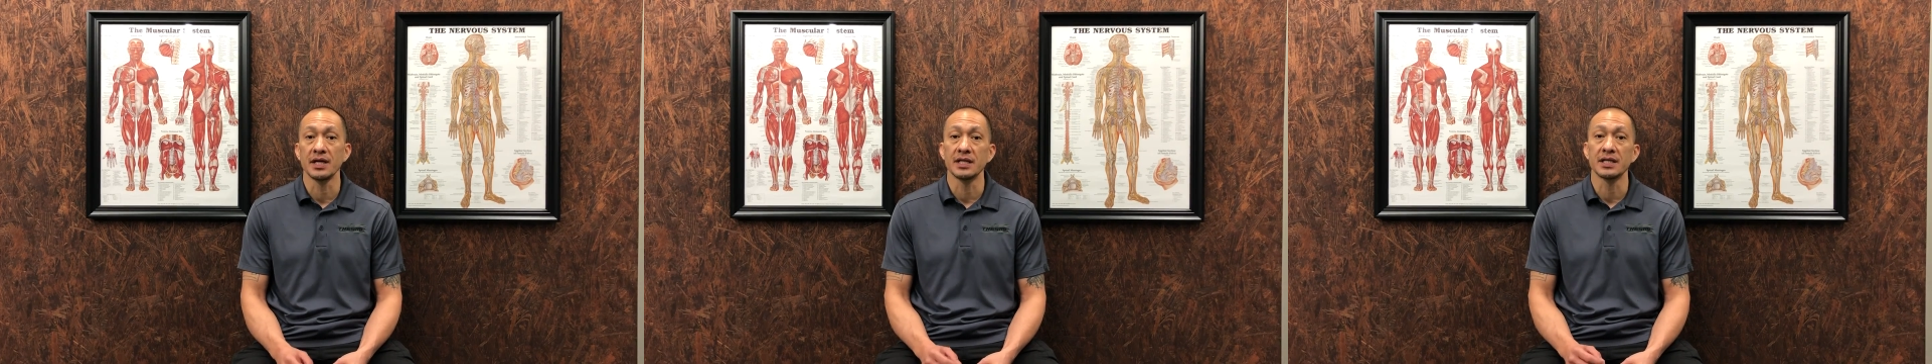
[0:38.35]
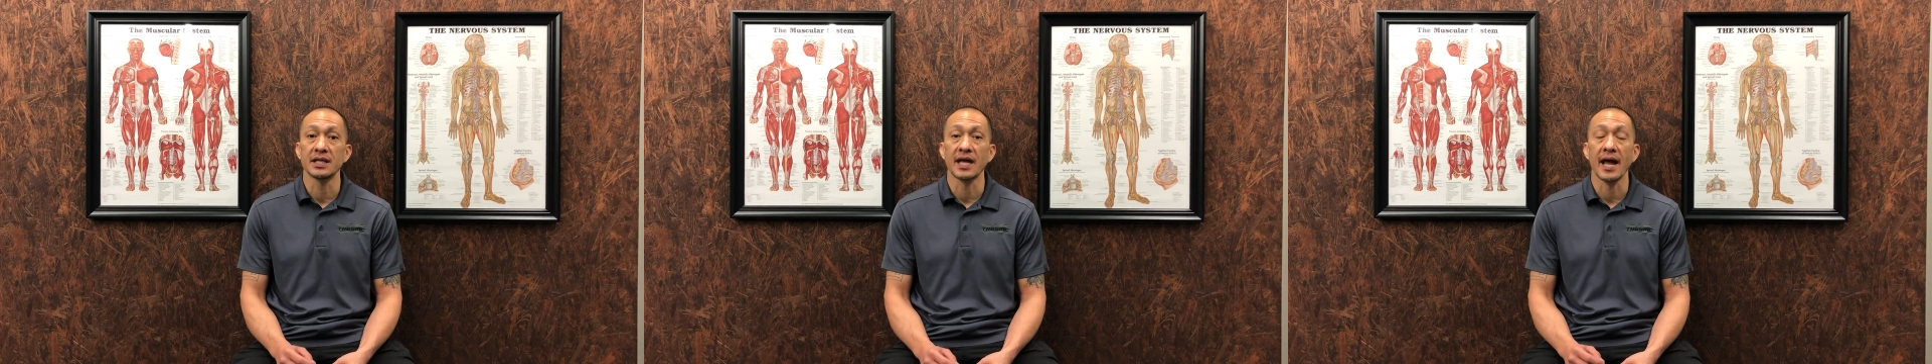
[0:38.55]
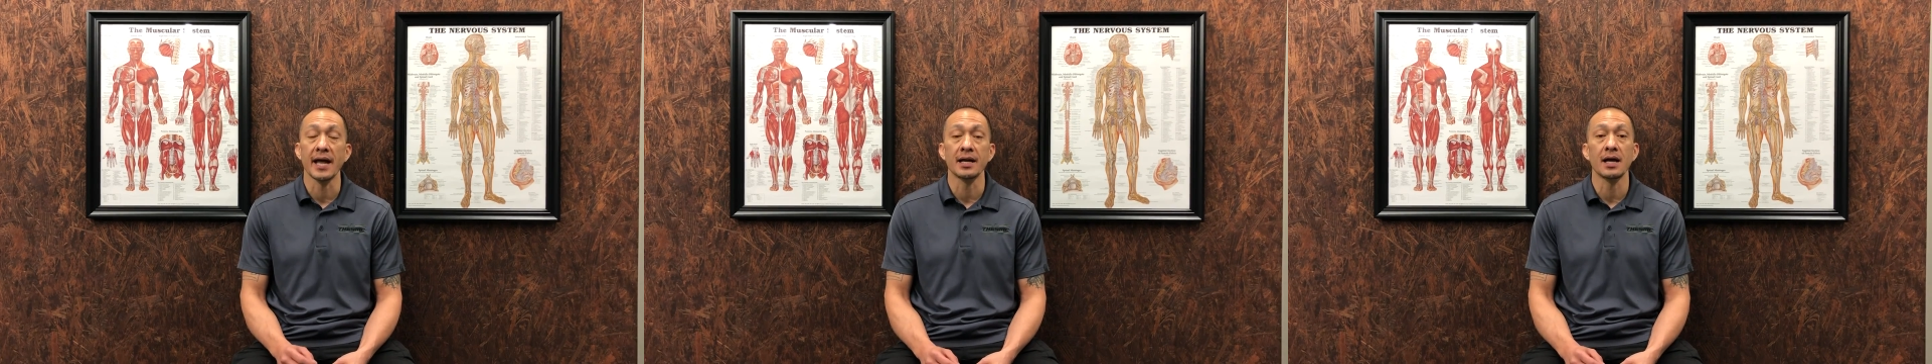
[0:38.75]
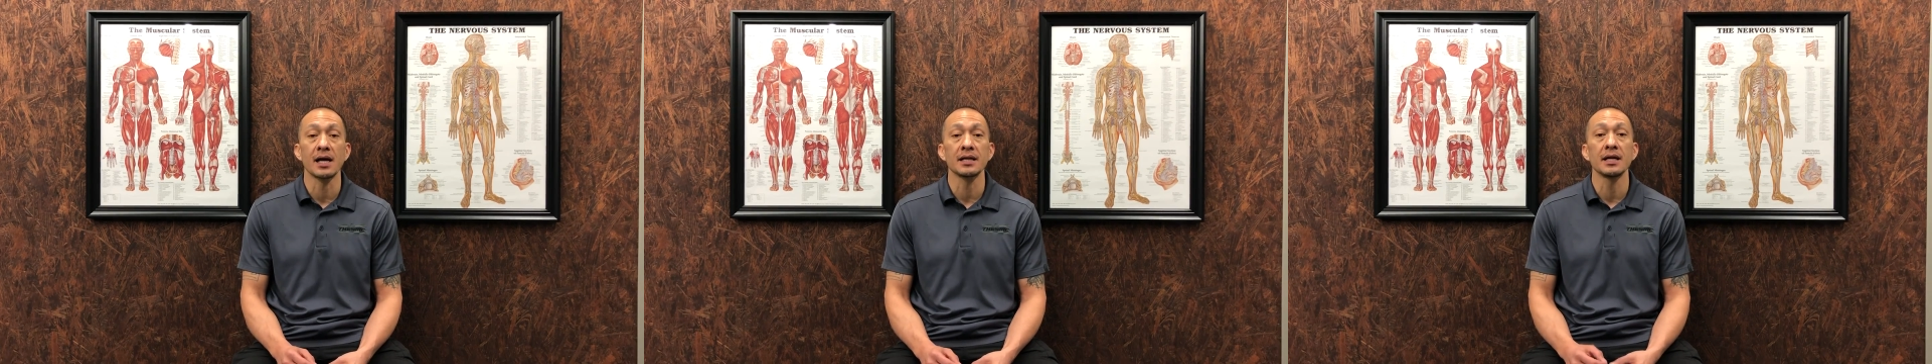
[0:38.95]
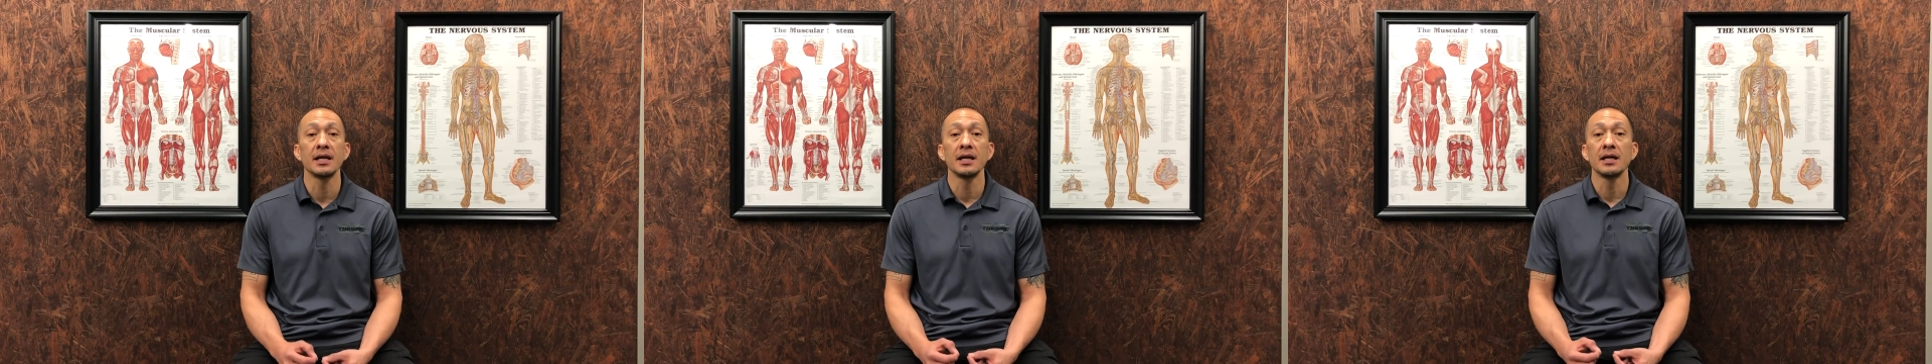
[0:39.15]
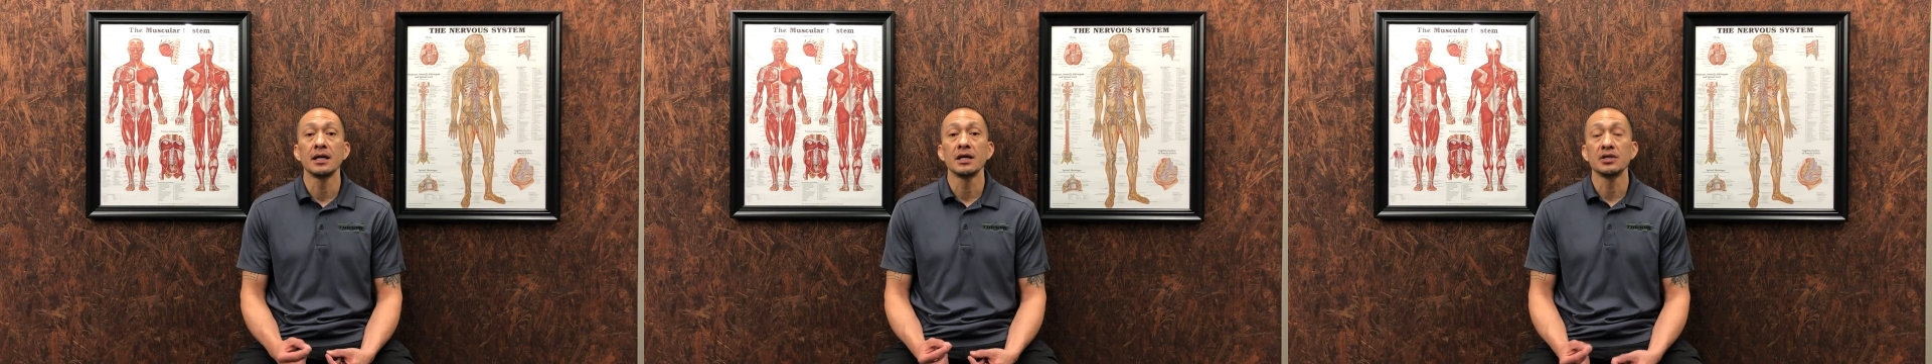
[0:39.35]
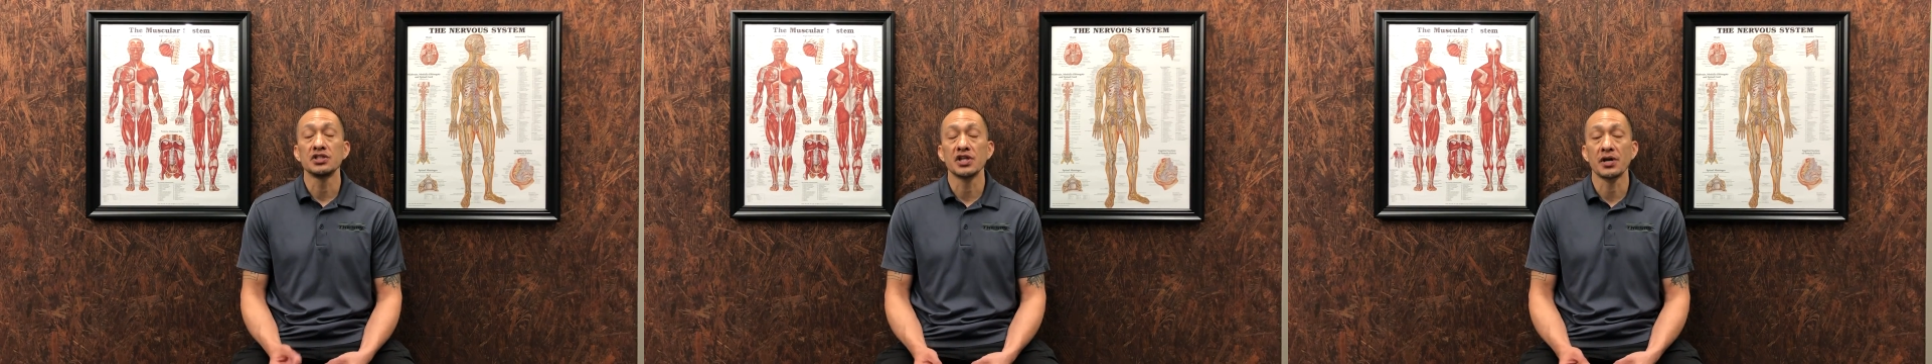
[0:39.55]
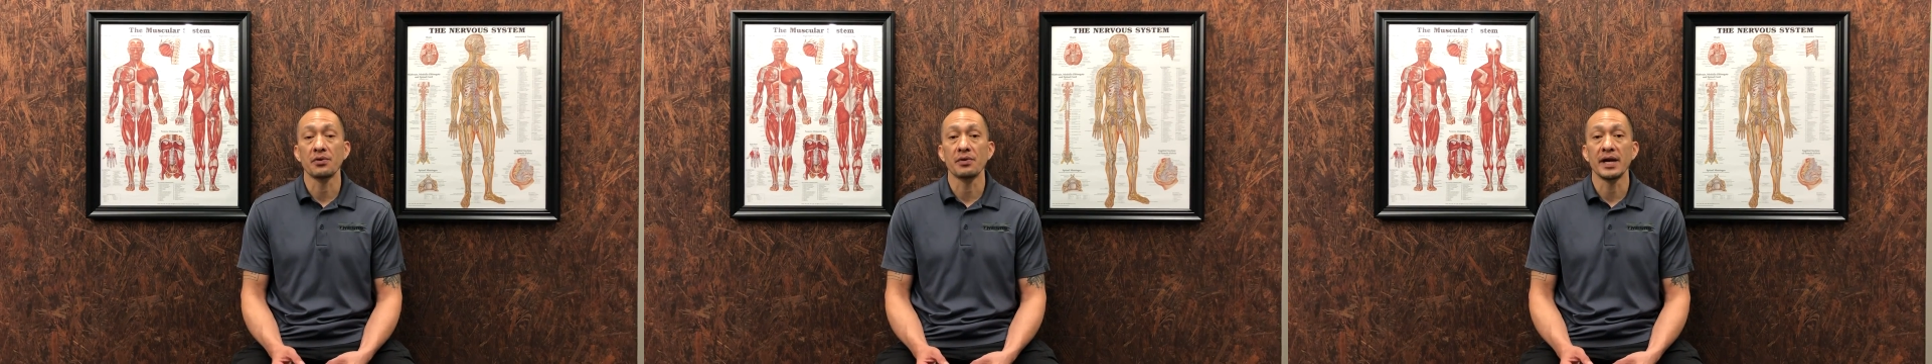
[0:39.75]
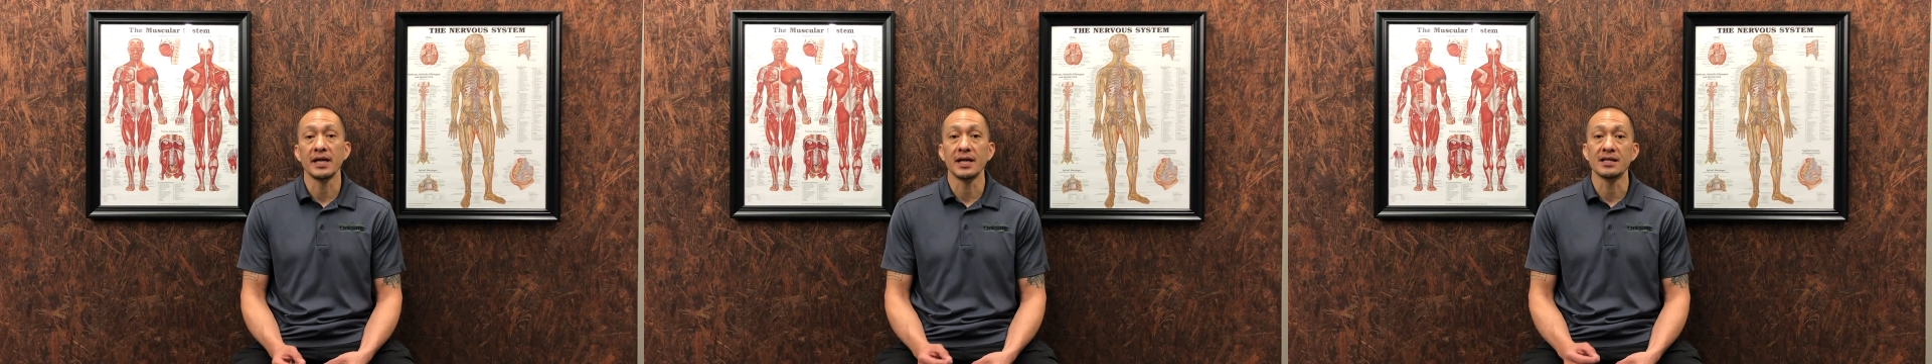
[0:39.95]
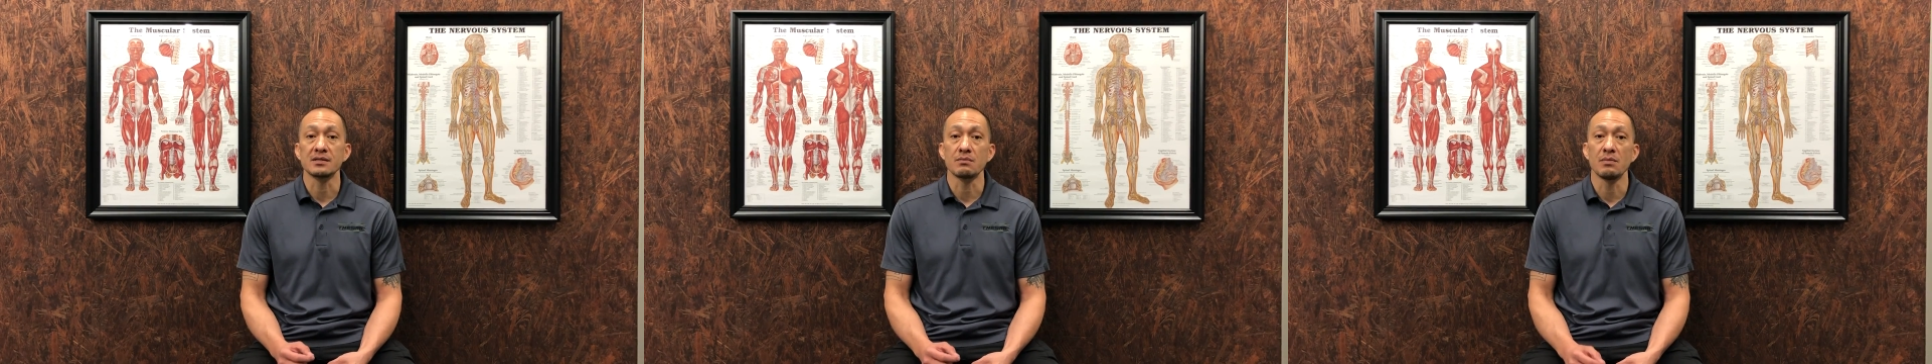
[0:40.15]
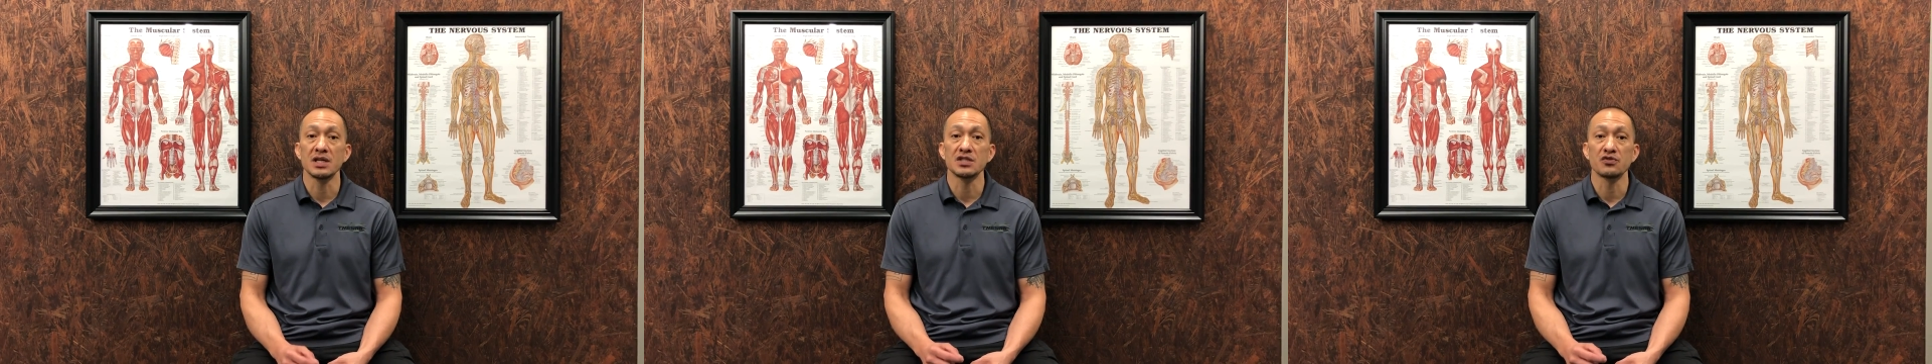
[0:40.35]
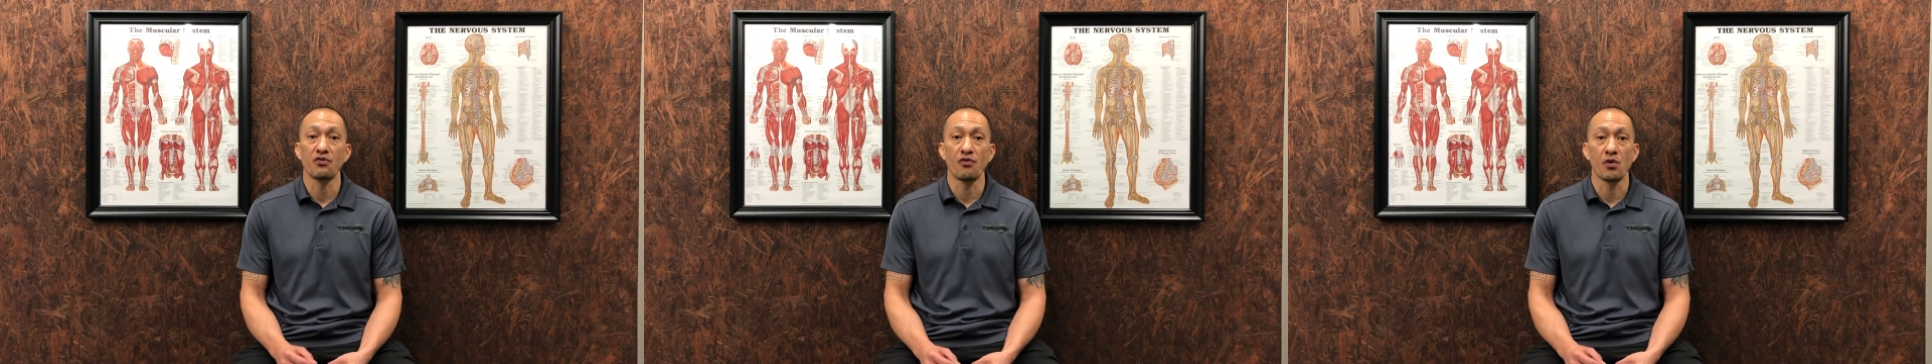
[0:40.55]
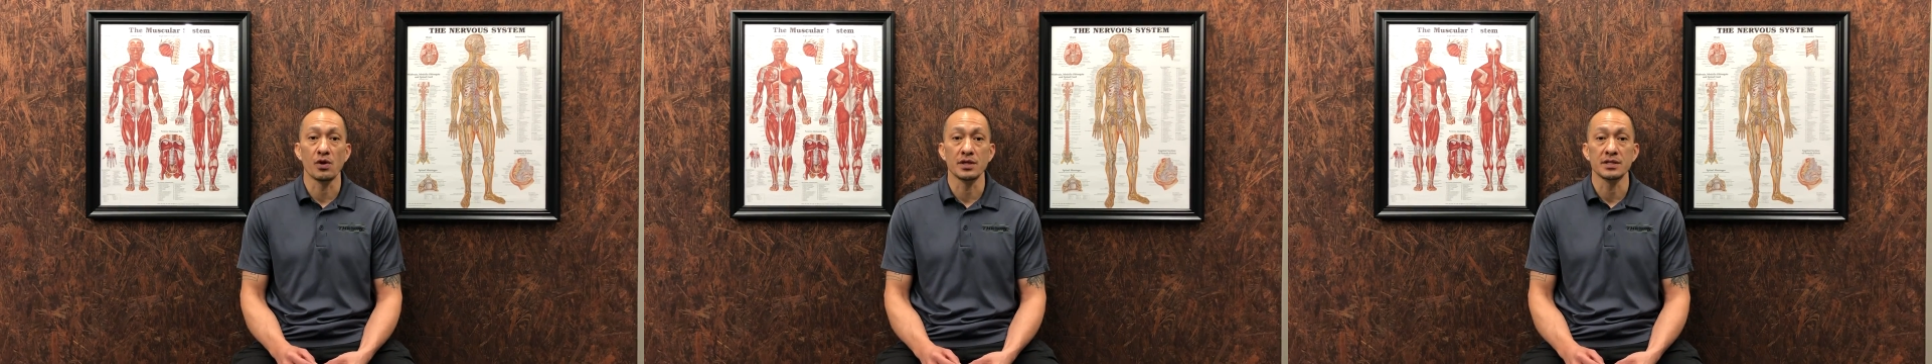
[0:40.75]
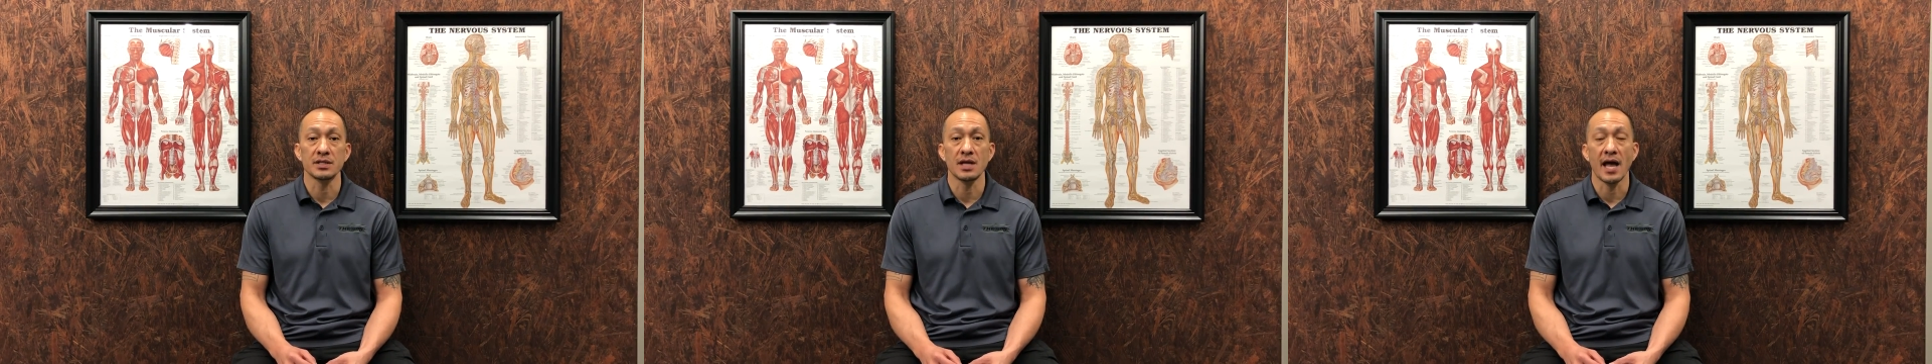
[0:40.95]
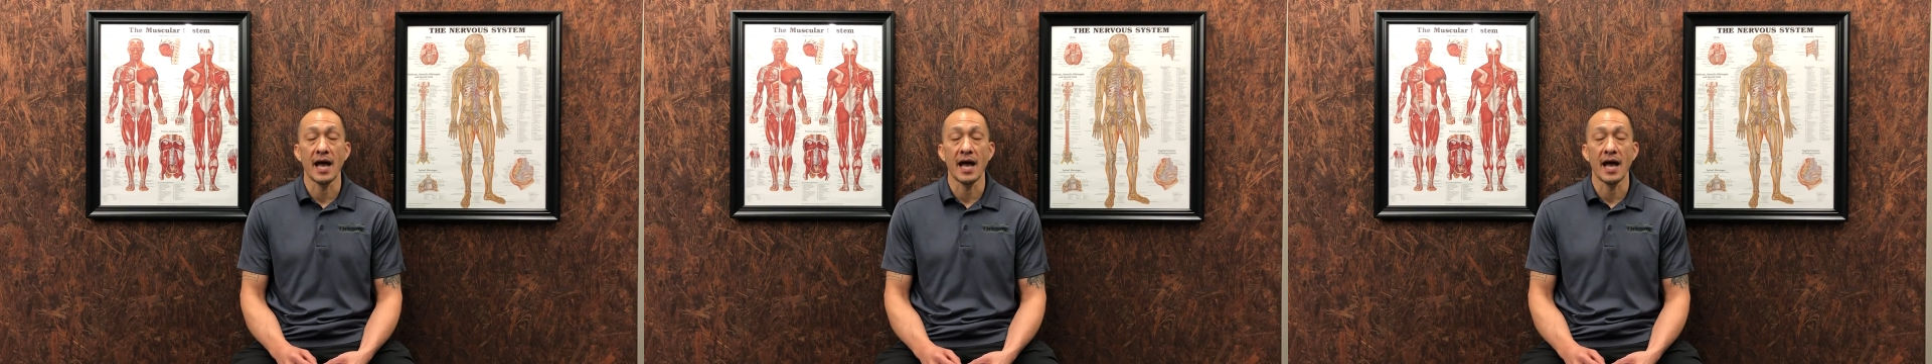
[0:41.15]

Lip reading: it cannot generate as much force